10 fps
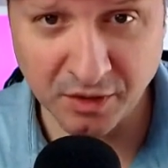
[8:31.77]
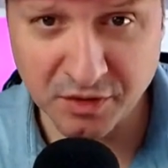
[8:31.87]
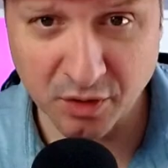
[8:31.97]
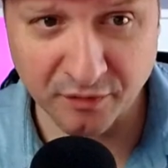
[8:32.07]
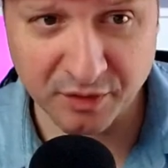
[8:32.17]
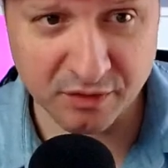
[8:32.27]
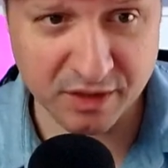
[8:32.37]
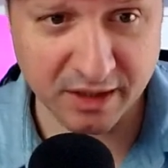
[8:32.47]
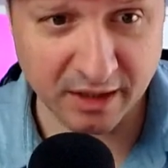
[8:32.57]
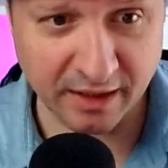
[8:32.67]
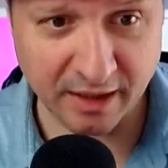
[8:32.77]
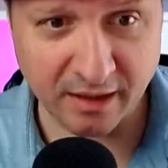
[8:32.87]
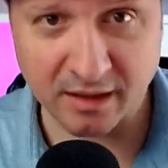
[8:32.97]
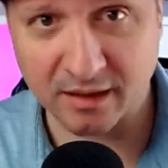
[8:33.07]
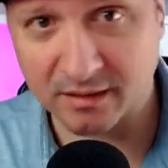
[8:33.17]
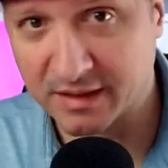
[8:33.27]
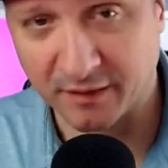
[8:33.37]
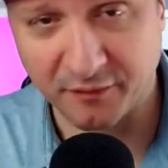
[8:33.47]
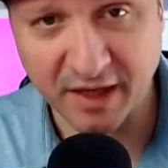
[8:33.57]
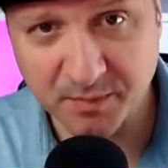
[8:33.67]
so if you see say
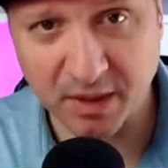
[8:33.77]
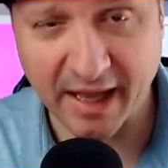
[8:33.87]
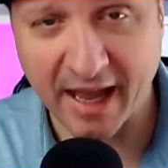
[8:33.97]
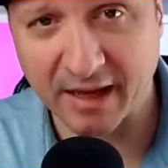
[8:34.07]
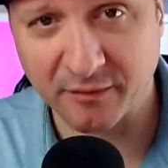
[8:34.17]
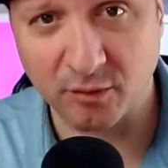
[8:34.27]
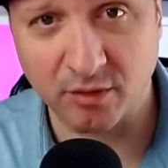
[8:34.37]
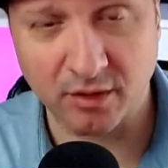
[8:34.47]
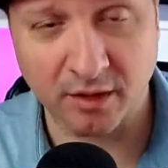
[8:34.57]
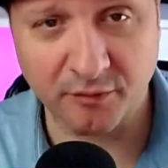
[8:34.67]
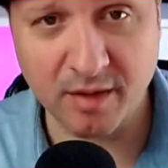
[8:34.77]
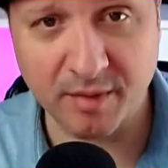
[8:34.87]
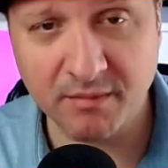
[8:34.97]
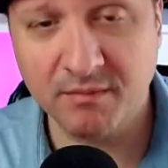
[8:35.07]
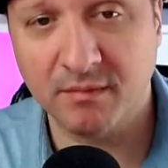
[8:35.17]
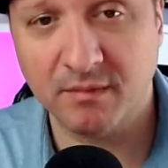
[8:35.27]
a Facebook ad for a freebie,